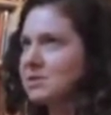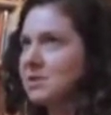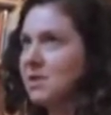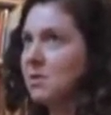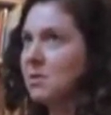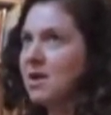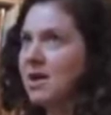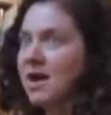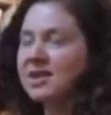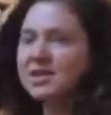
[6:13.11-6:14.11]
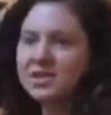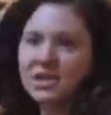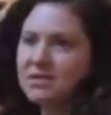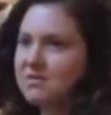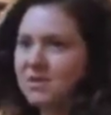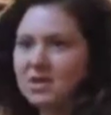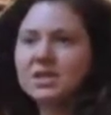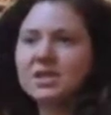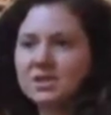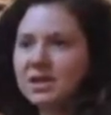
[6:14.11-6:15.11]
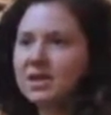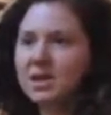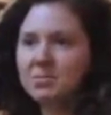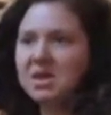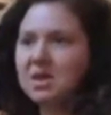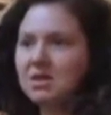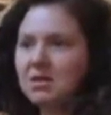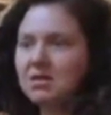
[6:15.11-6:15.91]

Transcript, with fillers: So I just started volunteering, coming in